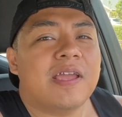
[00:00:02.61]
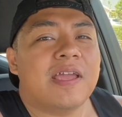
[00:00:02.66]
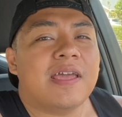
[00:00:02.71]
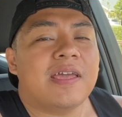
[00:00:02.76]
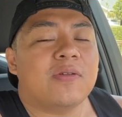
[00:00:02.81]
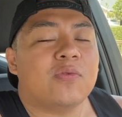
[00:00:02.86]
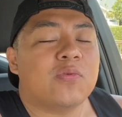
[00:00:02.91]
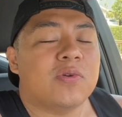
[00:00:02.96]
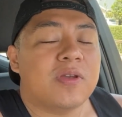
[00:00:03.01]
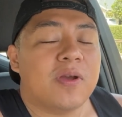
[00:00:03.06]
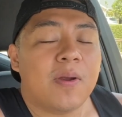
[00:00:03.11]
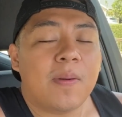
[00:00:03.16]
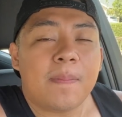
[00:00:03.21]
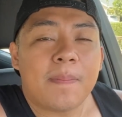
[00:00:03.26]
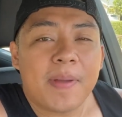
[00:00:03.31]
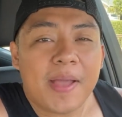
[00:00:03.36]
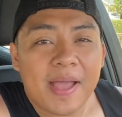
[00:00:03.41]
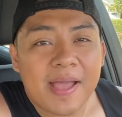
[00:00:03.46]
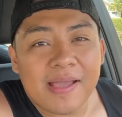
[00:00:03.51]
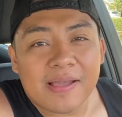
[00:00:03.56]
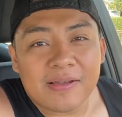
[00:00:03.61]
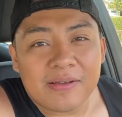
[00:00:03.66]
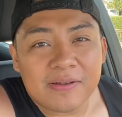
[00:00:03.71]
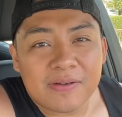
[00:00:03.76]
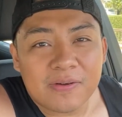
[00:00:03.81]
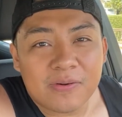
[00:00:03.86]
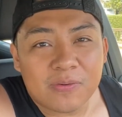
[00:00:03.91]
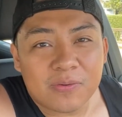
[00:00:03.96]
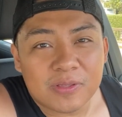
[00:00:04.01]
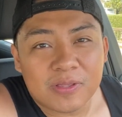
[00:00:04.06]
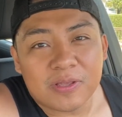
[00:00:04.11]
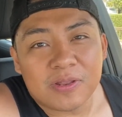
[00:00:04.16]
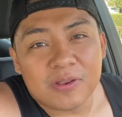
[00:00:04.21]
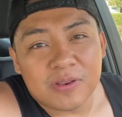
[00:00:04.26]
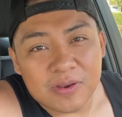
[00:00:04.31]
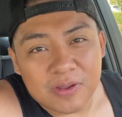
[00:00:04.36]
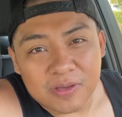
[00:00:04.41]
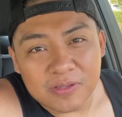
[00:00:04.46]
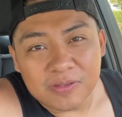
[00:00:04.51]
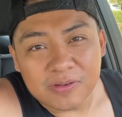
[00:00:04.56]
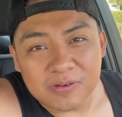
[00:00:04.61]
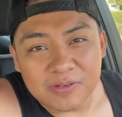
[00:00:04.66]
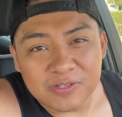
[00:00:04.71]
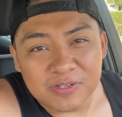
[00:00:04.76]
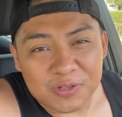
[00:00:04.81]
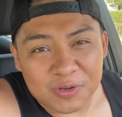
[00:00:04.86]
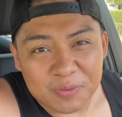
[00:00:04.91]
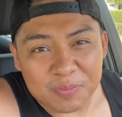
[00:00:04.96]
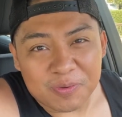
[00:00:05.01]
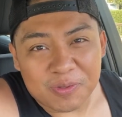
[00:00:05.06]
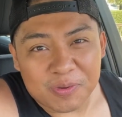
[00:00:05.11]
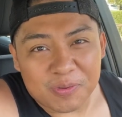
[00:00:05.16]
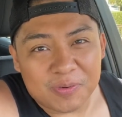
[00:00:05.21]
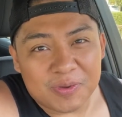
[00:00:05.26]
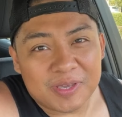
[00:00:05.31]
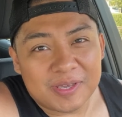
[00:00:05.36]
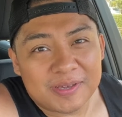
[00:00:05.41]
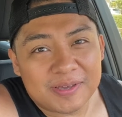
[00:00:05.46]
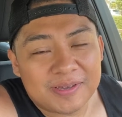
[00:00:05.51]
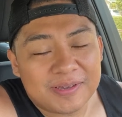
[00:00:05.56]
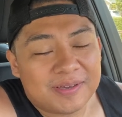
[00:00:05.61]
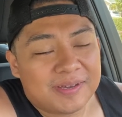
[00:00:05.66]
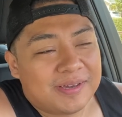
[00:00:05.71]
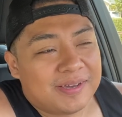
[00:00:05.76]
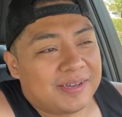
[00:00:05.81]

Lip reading: and we are back with another Slurp of the Week.